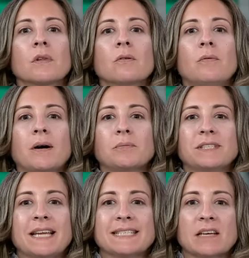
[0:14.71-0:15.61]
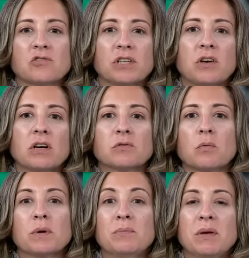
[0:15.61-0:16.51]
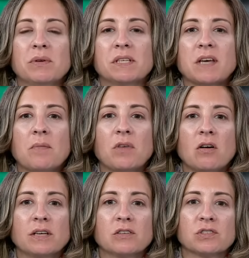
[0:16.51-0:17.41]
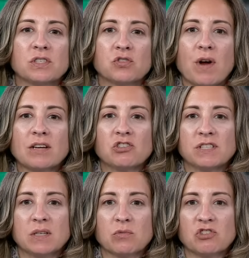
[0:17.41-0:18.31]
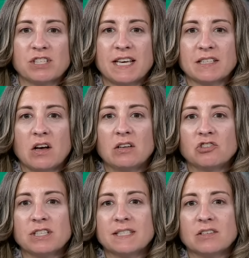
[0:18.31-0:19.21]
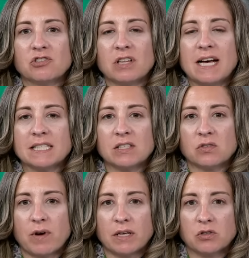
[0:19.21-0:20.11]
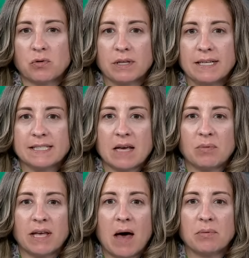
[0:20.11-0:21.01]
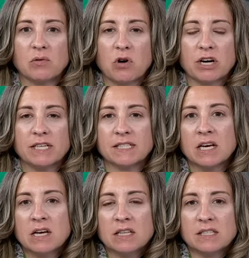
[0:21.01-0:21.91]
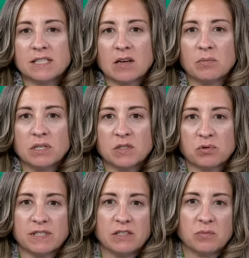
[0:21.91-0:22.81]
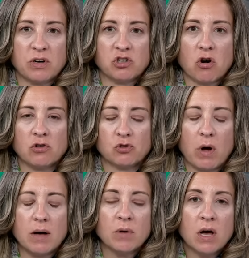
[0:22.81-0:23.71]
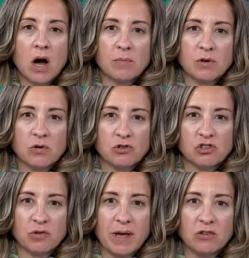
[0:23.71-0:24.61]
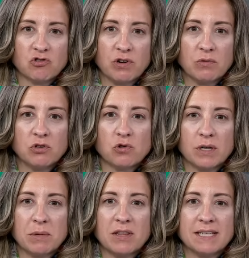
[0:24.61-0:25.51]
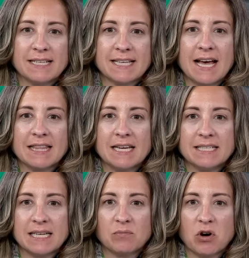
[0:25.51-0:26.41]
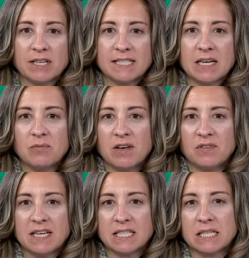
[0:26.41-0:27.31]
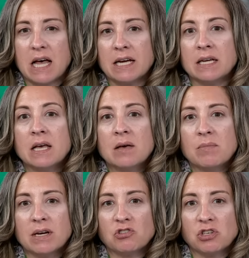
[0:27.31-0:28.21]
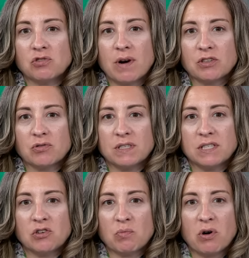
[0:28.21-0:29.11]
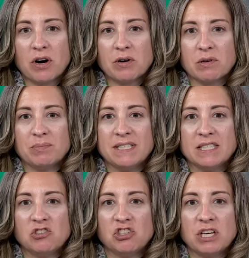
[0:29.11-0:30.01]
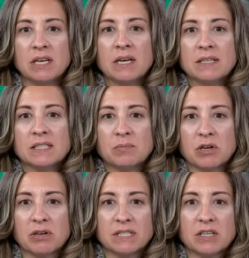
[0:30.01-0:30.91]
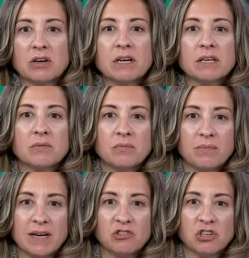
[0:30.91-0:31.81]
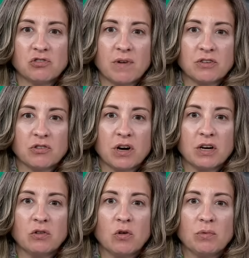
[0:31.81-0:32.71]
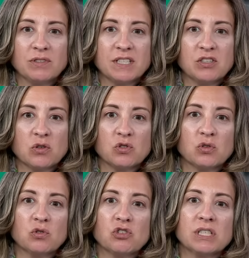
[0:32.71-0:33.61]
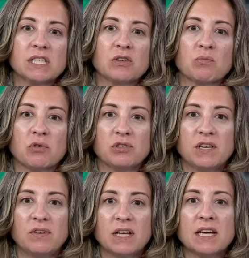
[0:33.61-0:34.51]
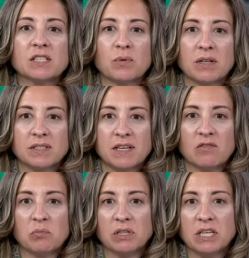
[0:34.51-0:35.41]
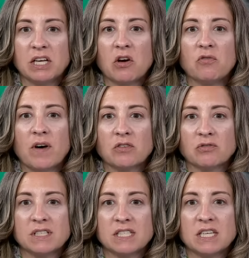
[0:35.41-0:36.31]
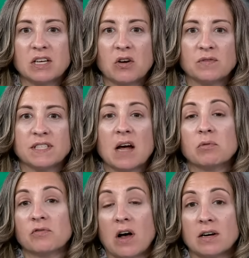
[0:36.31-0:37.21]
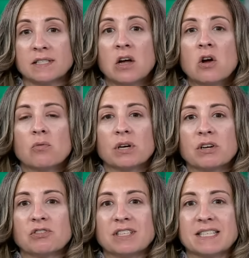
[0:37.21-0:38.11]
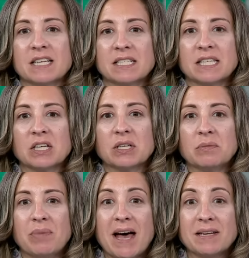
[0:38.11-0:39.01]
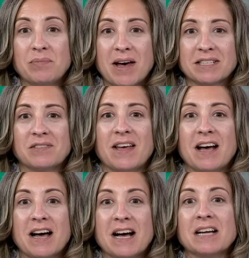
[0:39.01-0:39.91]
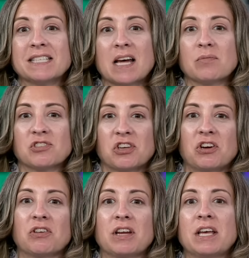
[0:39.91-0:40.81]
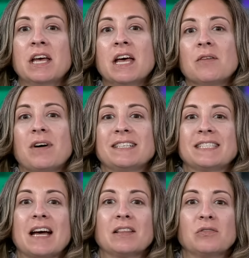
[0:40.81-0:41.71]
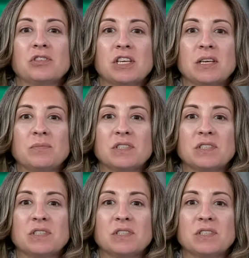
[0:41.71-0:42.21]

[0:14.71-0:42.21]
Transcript: Welcome to Nasdaq Trade Talks, where we meet with the top thought leaders and strategists in emerging technologies, digital assets, a regulatory landscape, and capital markets. This segment is presented by Charles Schwab. I'm your host, Jill Malandrino, and joining me on the desk at the Nasdaq market site, we have Vanessa Lyon, Managing Director and Senior Partner at BCG, Samir Ansari, Managing Director and Global CISO Solutions Leader at Protiviti, as well as David Bellini, Co-Founder and CEO of CyberFOX. We're here to discuss the good and bad impacts of AI on cybersecurity, why silo teams